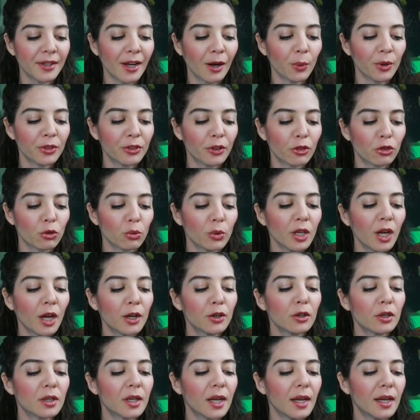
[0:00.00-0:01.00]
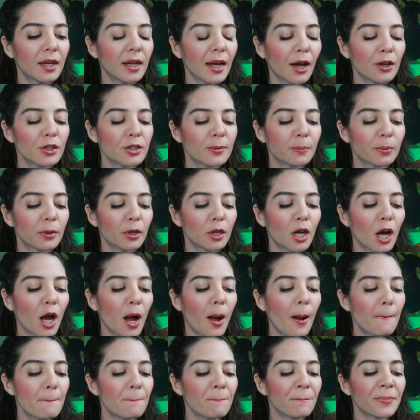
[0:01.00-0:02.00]
Now with the three hundred kilocalories per
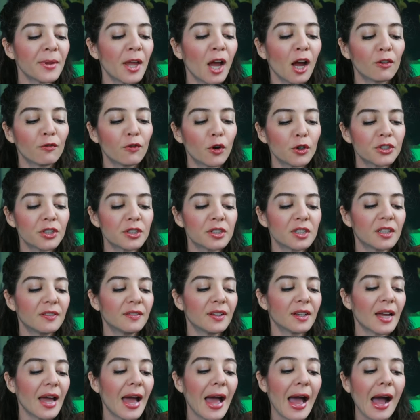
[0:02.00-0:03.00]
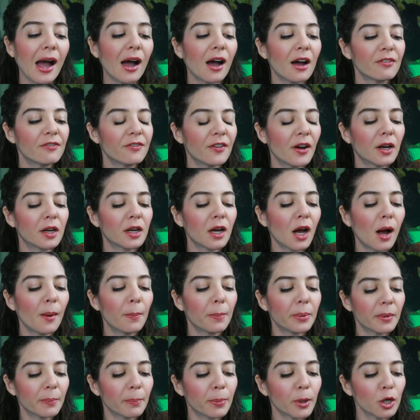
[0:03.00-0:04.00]
cup versus giving a half a
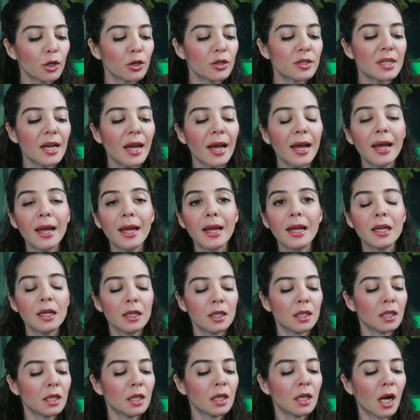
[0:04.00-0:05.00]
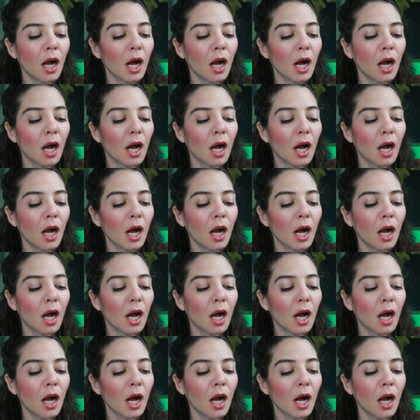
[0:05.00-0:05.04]
cup per day,